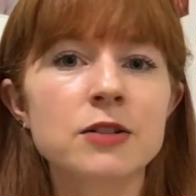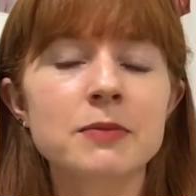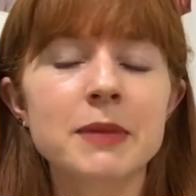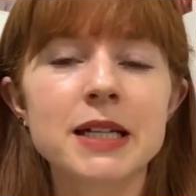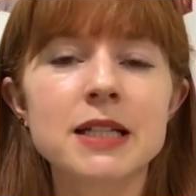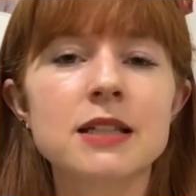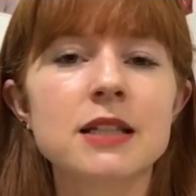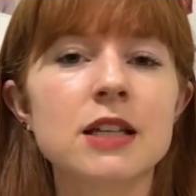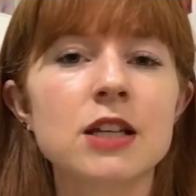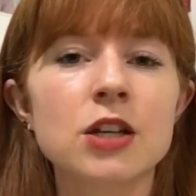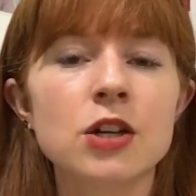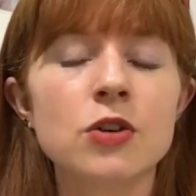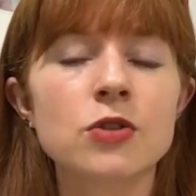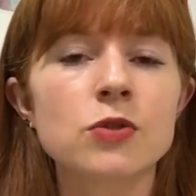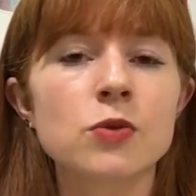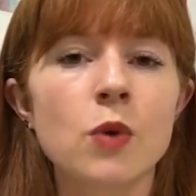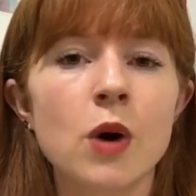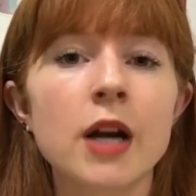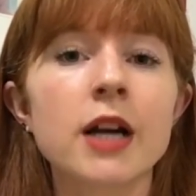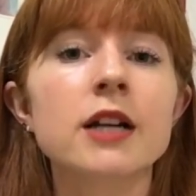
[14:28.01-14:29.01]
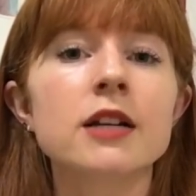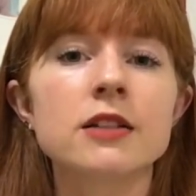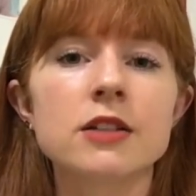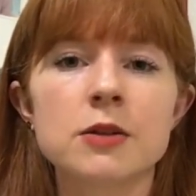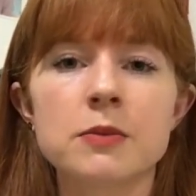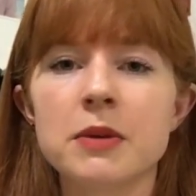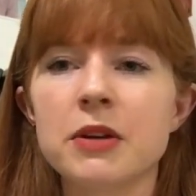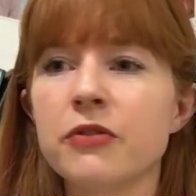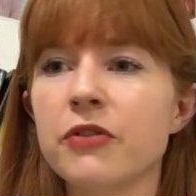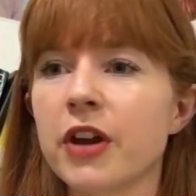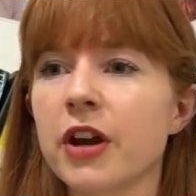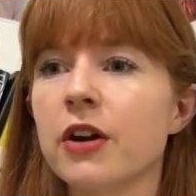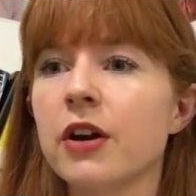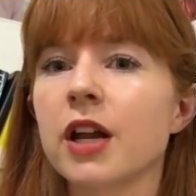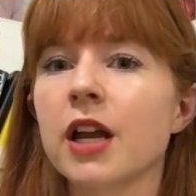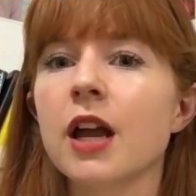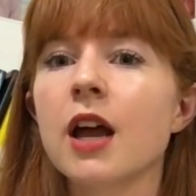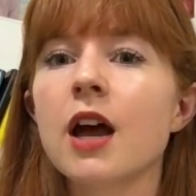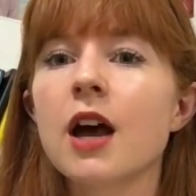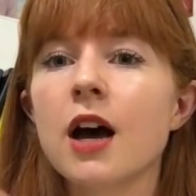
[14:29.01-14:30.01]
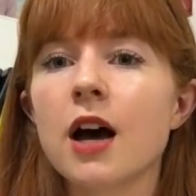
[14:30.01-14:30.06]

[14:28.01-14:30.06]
My CEOs wanted it to be very